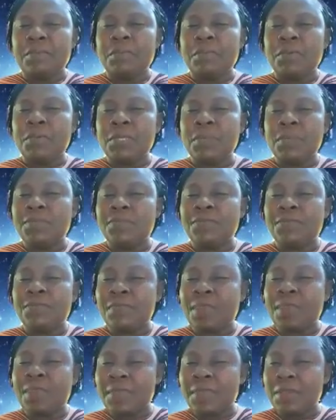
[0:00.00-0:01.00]
but the
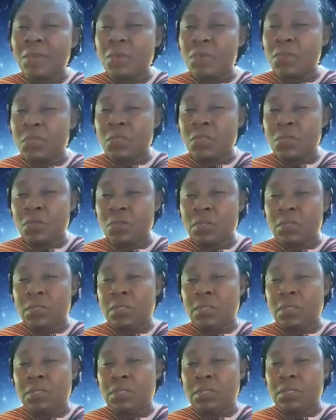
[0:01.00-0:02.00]
father was not
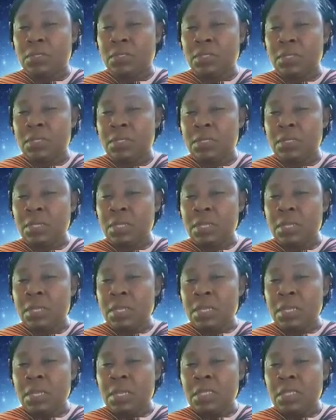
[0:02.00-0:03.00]

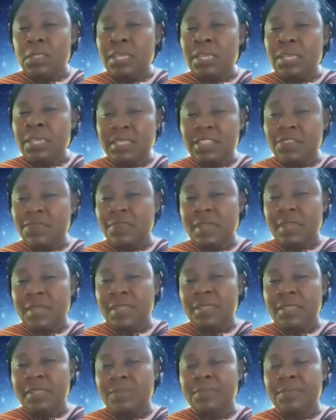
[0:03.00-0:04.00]

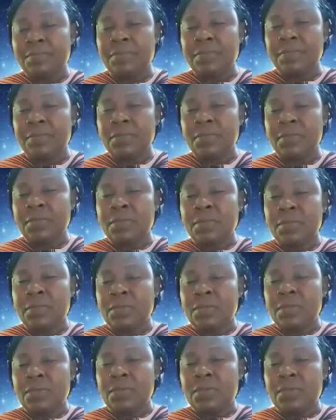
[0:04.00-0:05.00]
satisfied
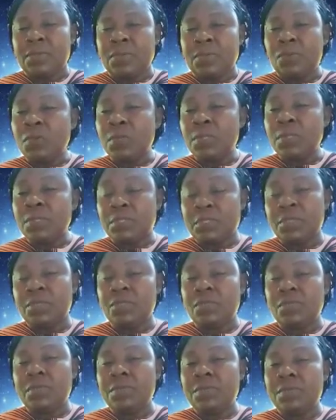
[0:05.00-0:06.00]
with the
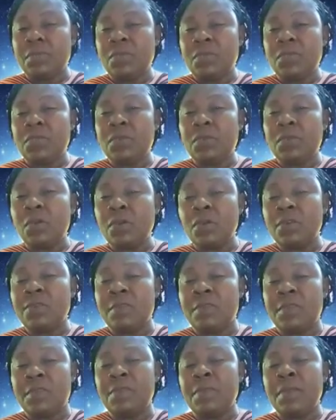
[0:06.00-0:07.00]
children because all
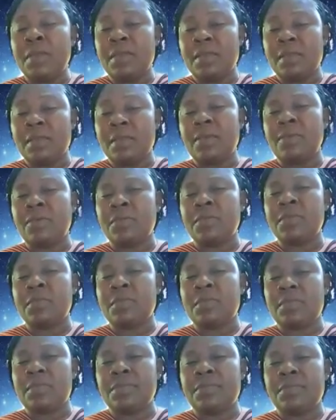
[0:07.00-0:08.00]
of them are
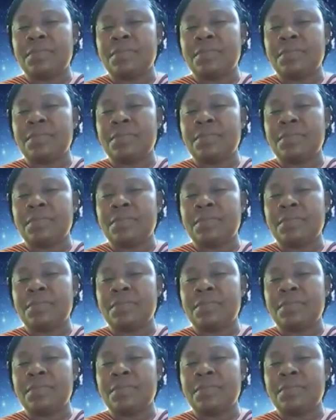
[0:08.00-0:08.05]
girls.